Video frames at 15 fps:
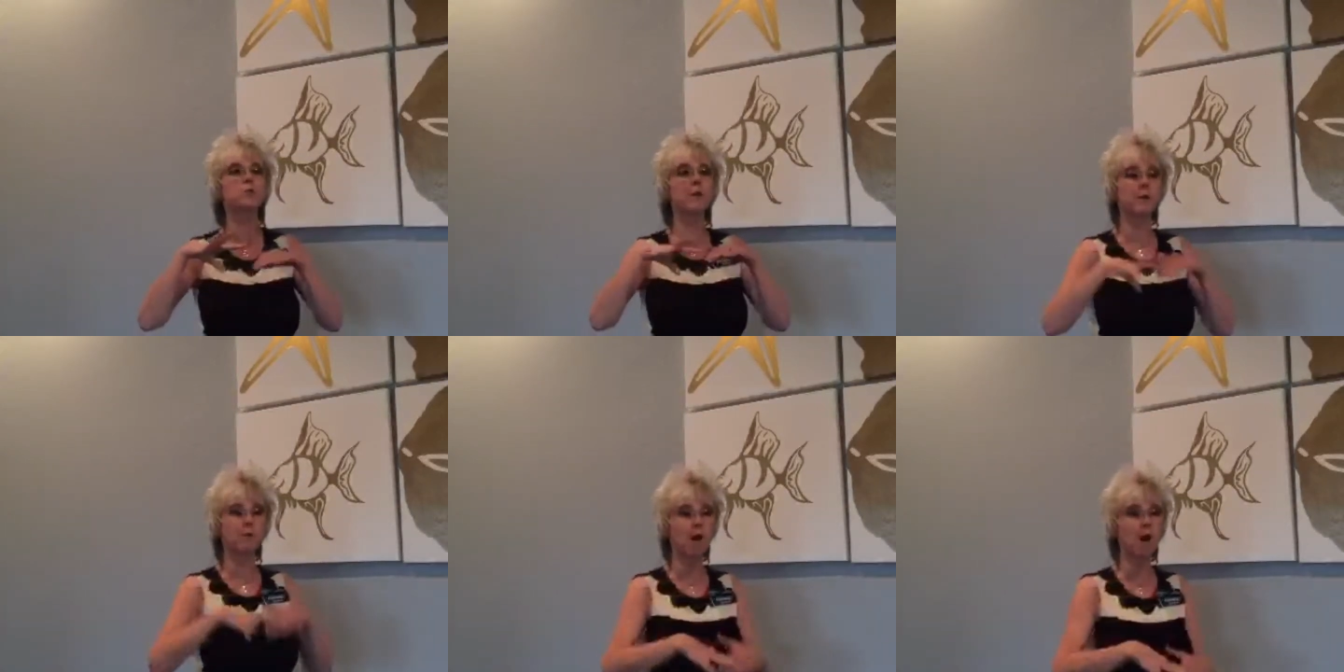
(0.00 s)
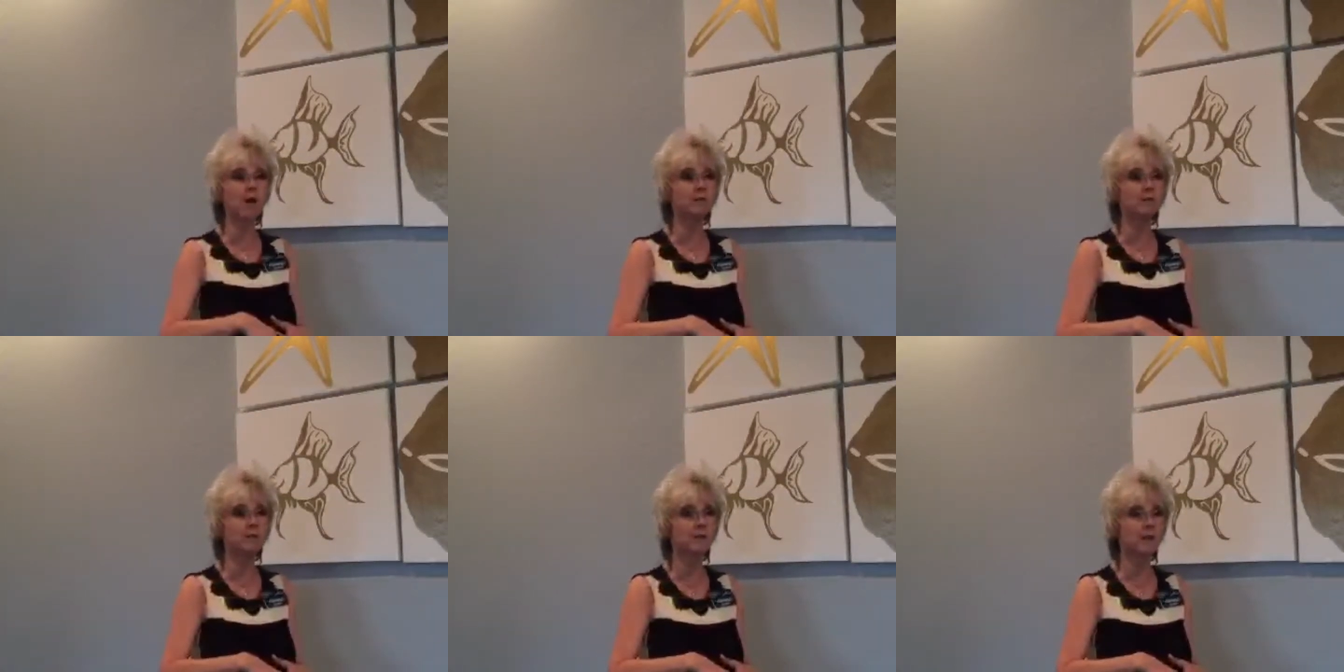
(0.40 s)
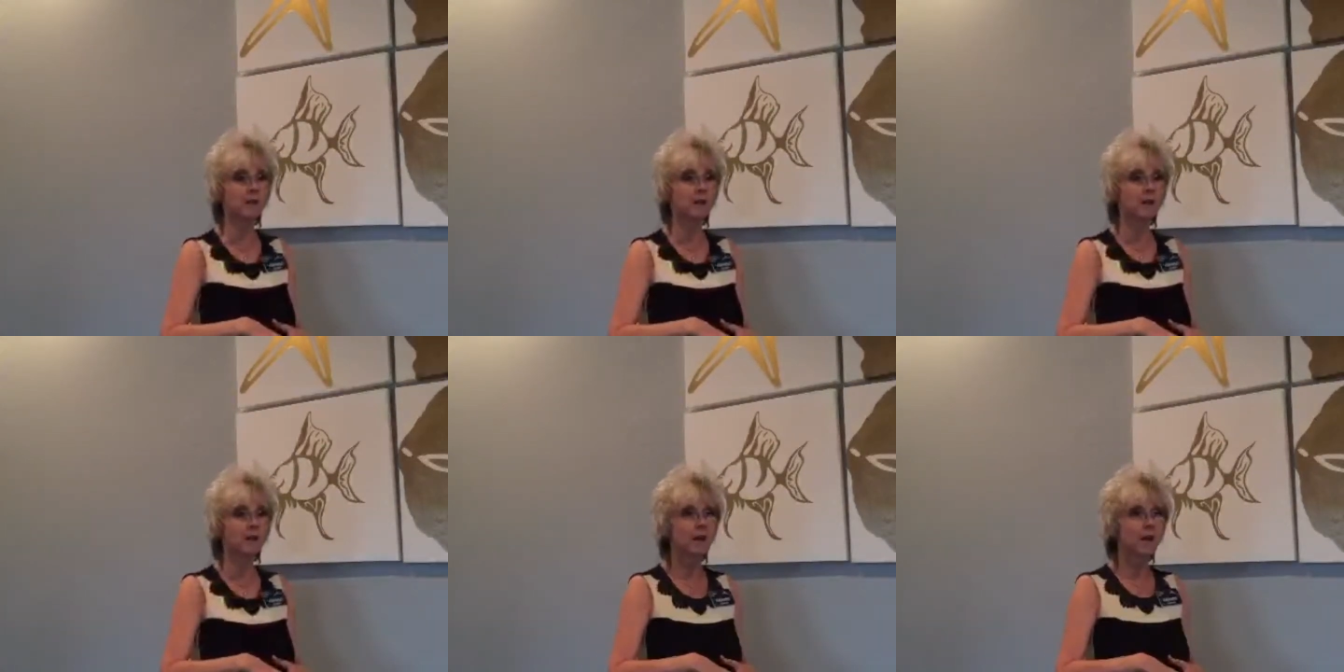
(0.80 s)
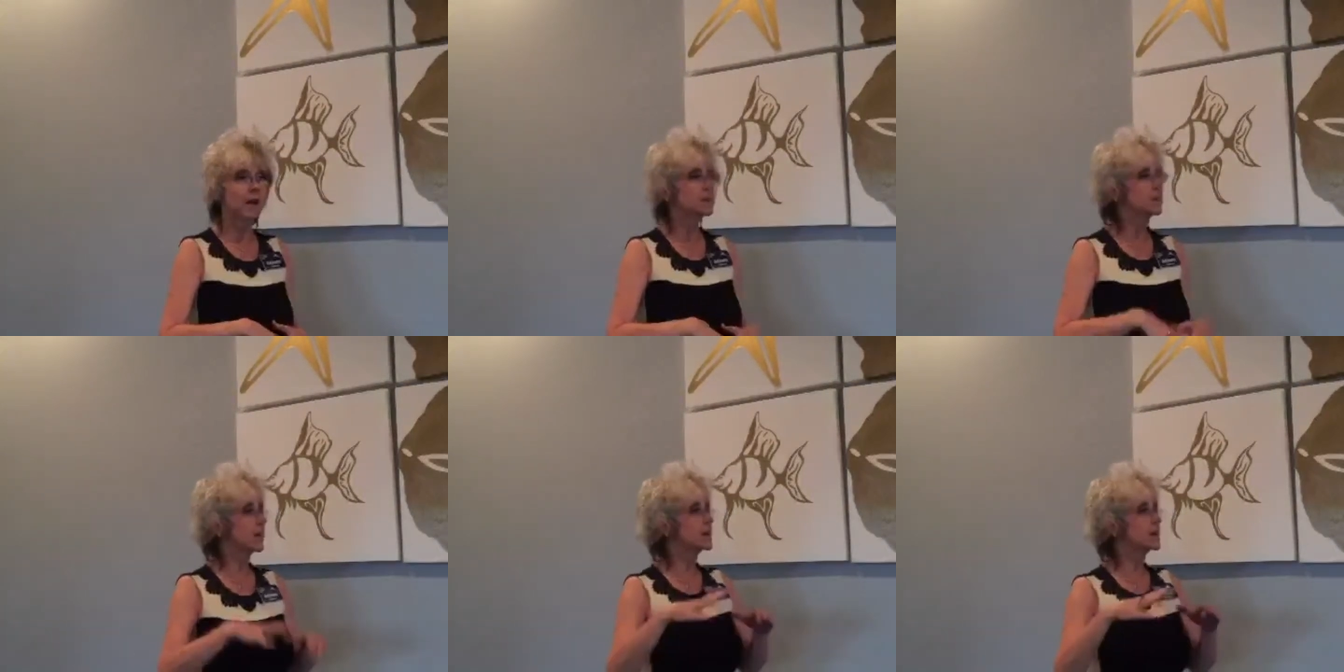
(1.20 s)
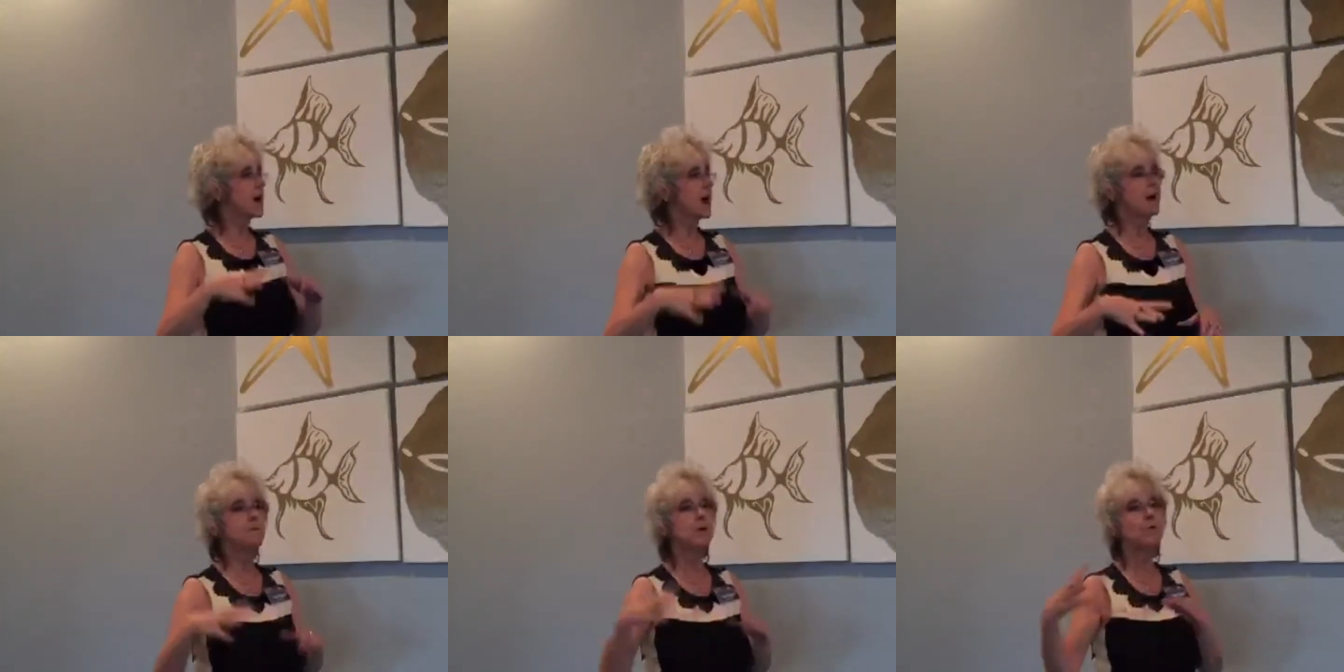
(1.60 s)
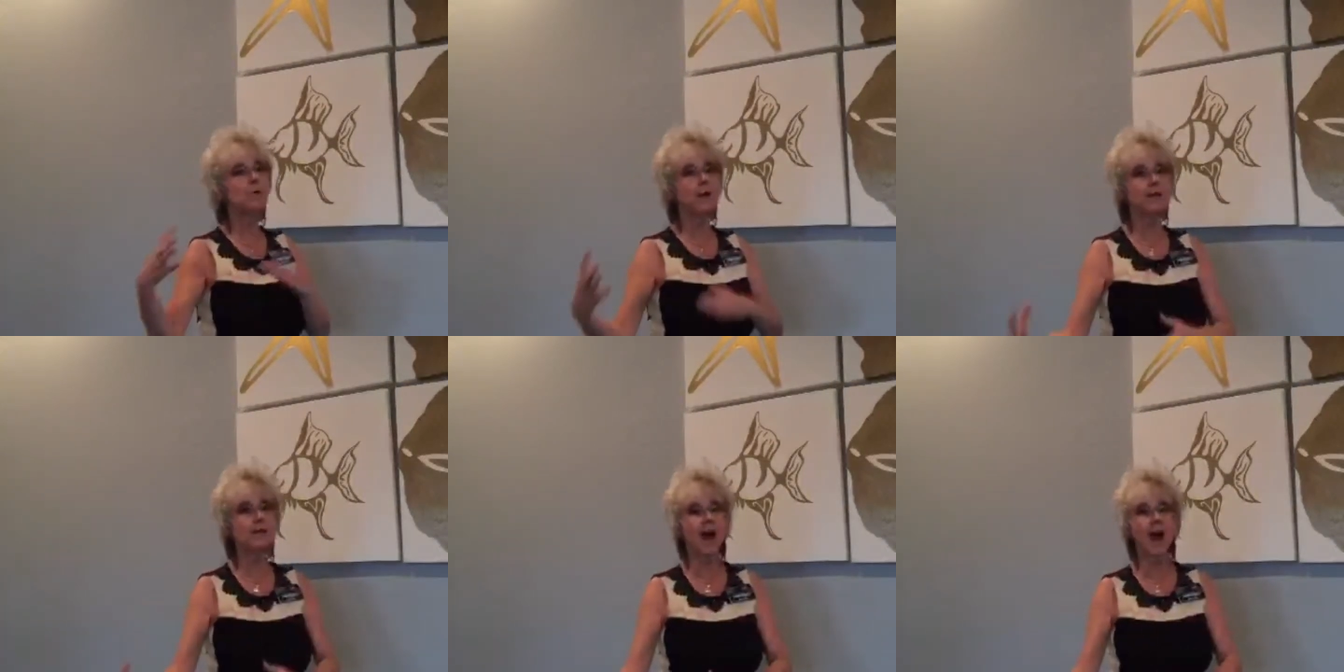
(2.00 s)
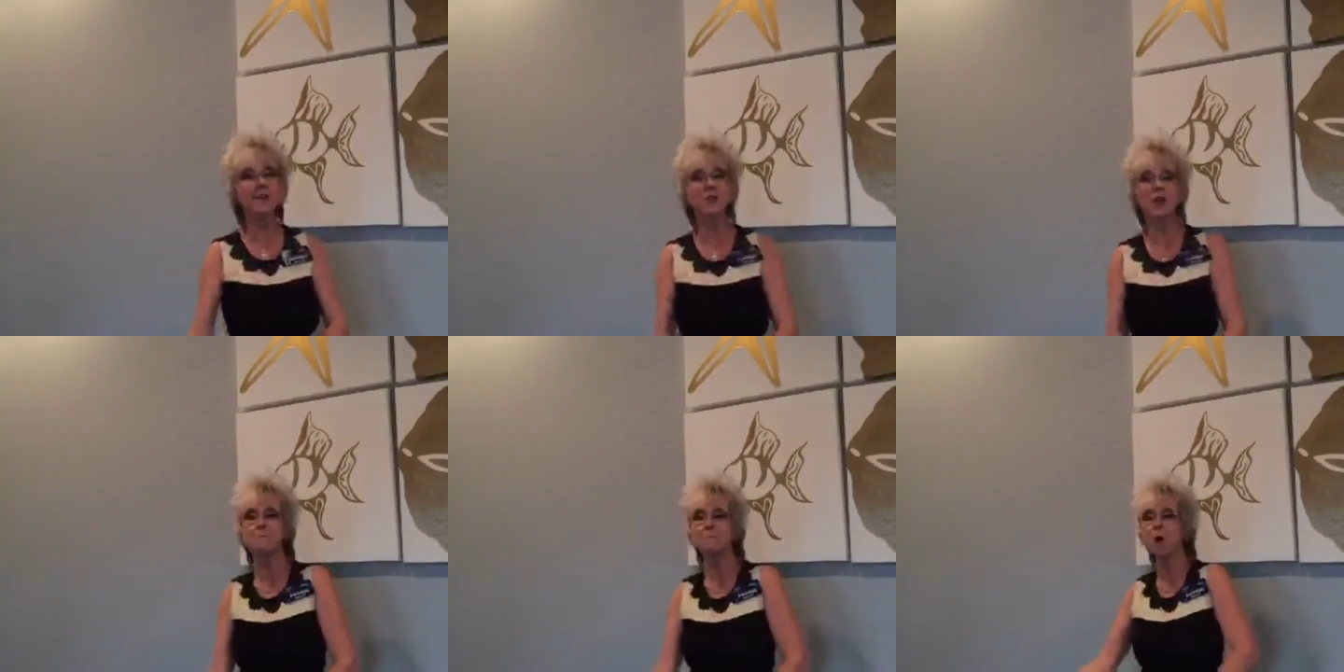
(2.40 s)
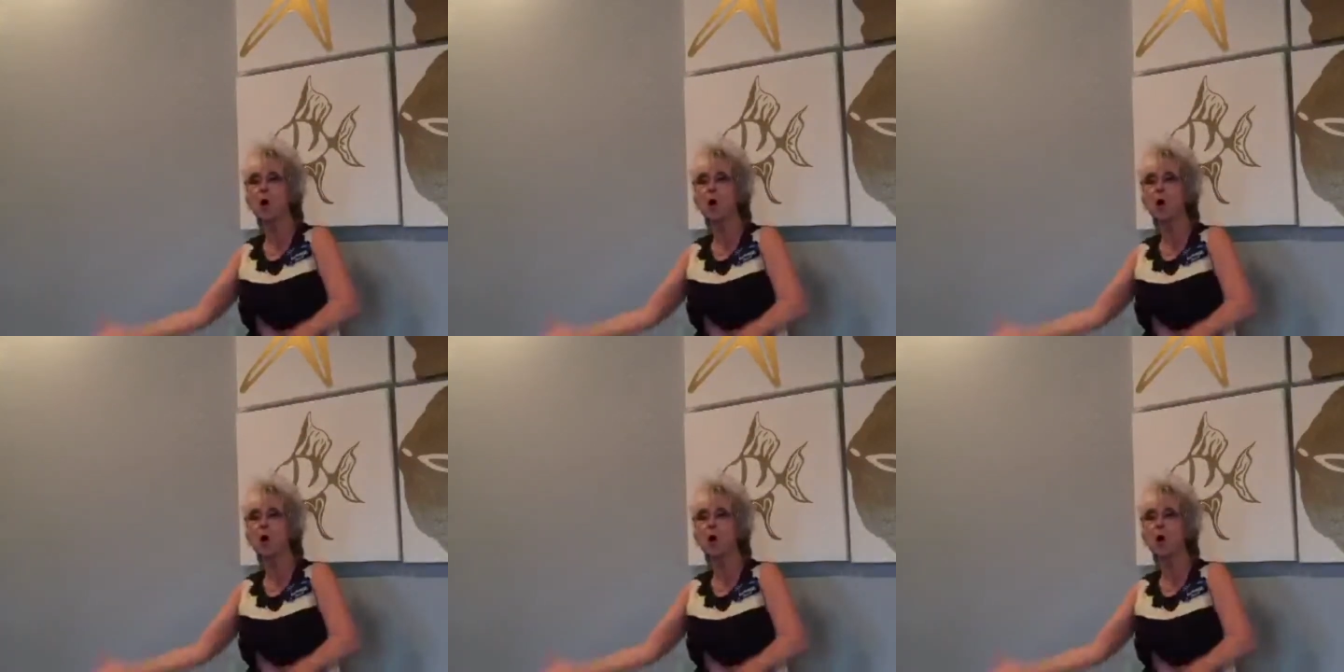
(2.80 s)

we want. The calmer we are, the